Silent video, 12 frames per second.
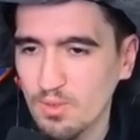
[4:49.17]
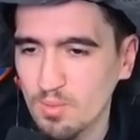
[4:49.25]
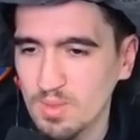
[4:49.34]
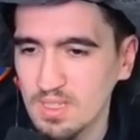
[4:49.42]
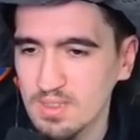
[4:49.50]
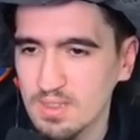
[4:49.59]

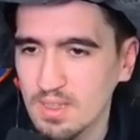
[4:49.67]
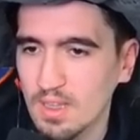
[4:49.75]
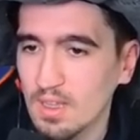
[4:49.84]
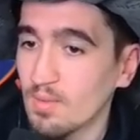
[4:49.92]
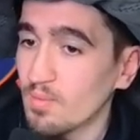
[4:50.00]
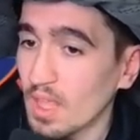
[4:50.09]
from this.
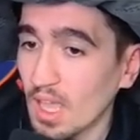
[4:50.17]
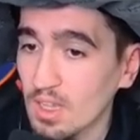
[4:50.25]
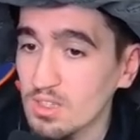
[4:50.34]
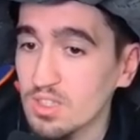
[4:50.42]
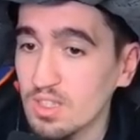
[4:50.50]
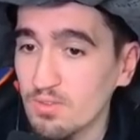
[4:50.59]

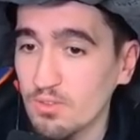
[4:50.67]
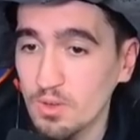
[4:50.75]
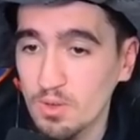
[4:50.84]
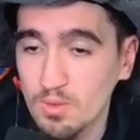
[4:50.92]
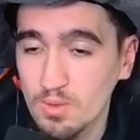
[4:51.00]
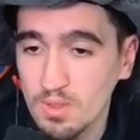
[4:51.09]
Actually,
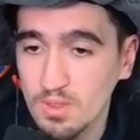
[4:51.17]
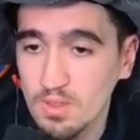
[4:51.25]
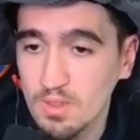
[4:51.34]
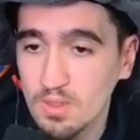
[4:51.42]
very good.